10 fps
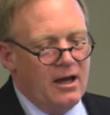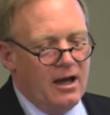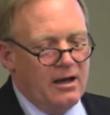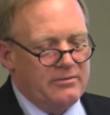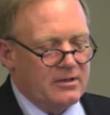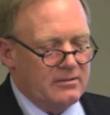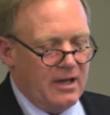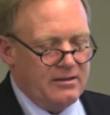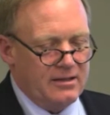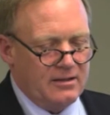
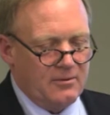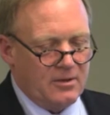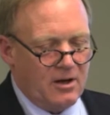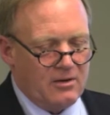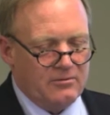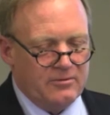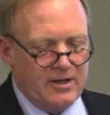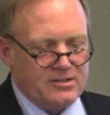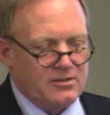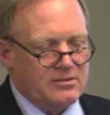I think they were Carnival
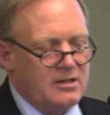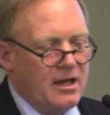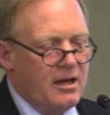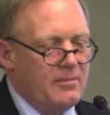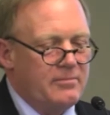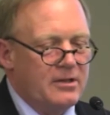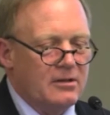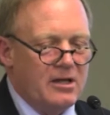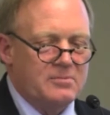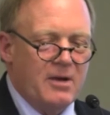vessels that
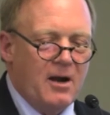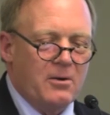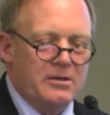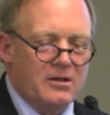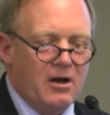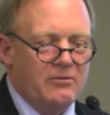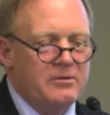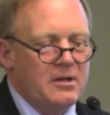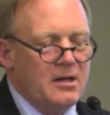lost power in the Gulf.